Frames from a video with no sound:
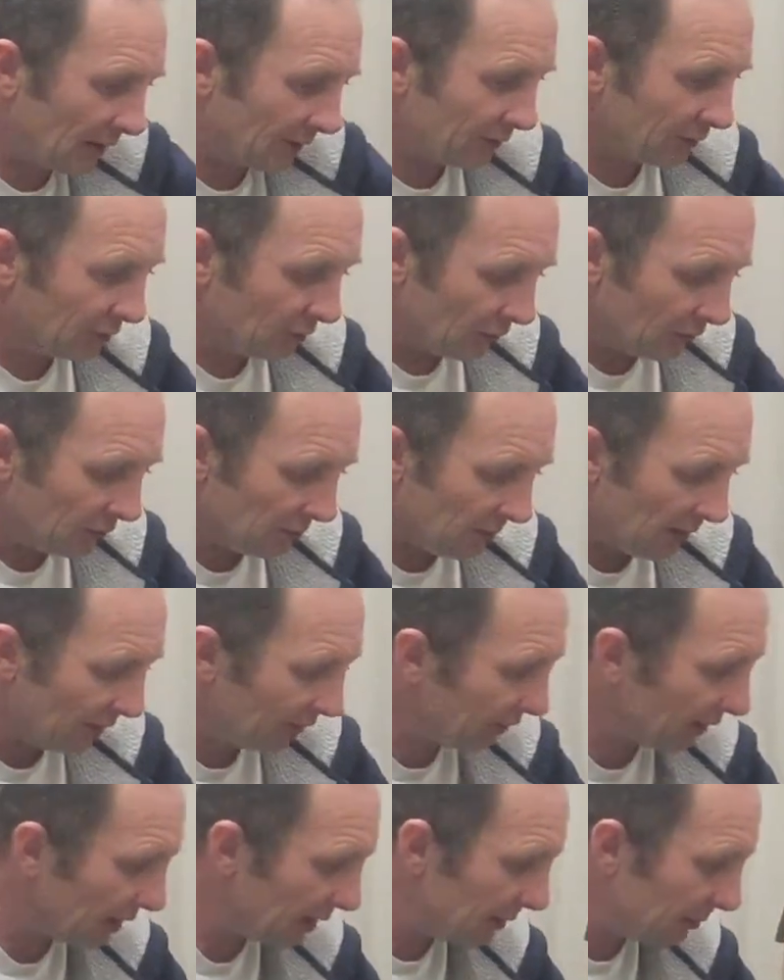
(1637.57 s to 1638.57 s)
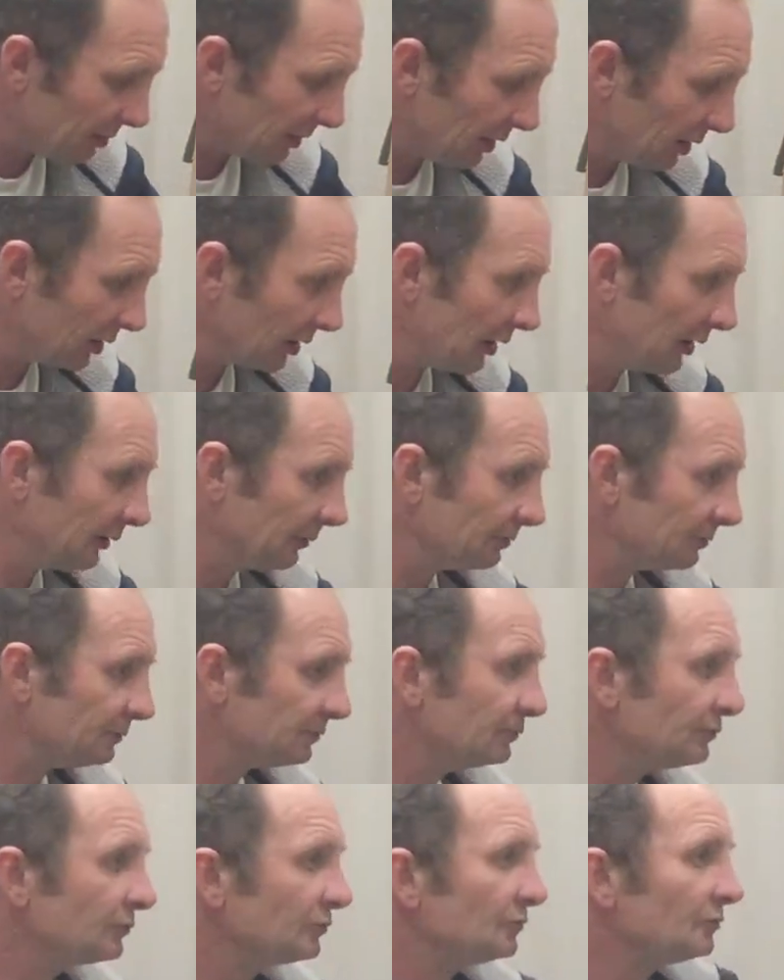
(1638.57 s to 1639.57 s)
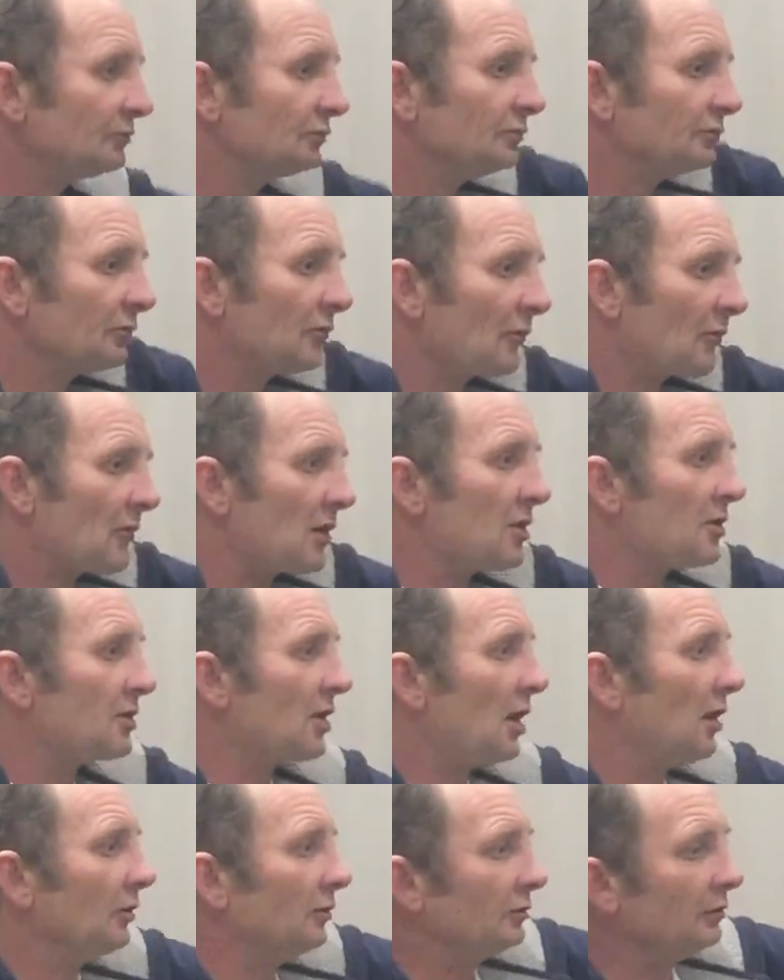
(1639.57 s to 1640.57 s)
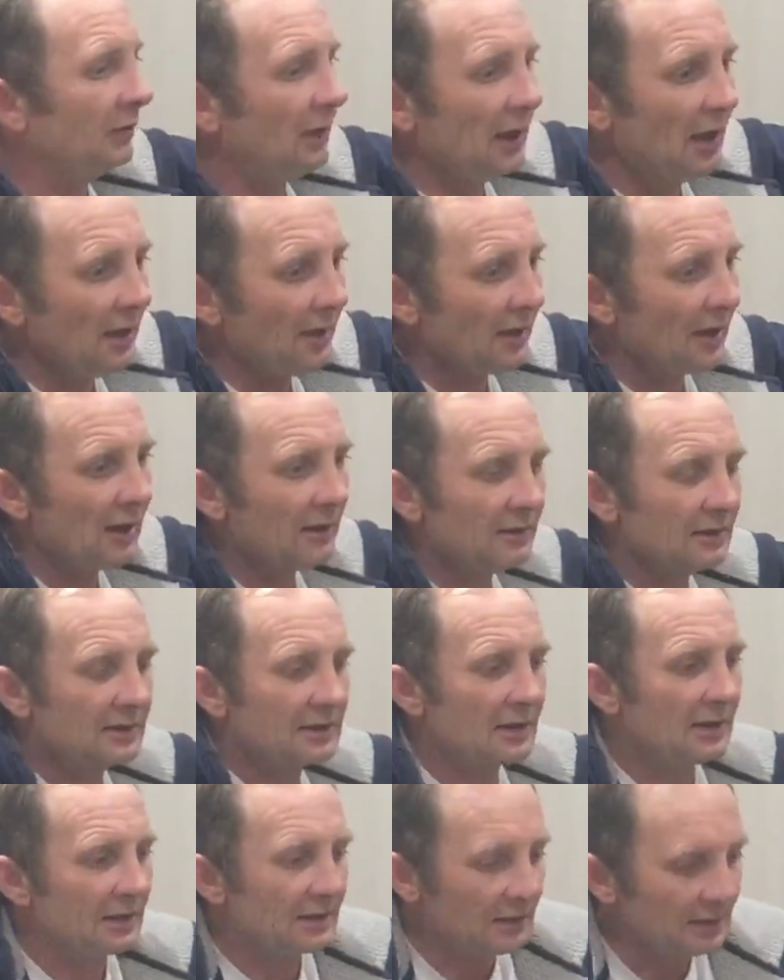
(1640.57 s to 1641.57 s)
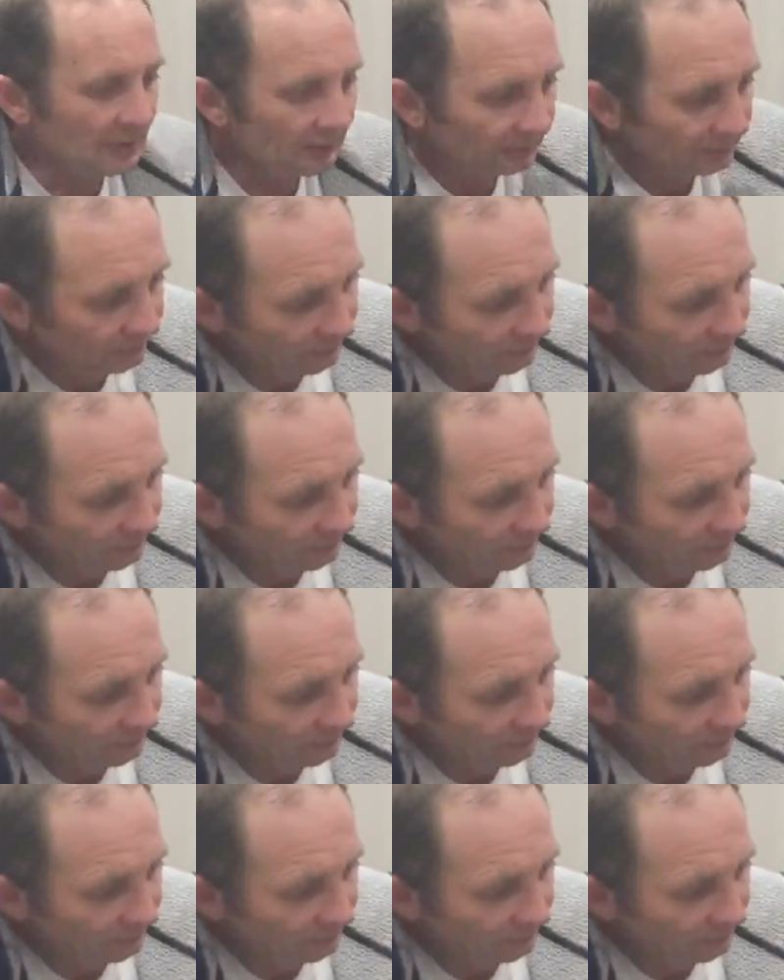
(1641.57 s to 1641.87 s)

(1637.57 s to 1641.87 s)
have to do your best to keep it clean. So yeah, there it is.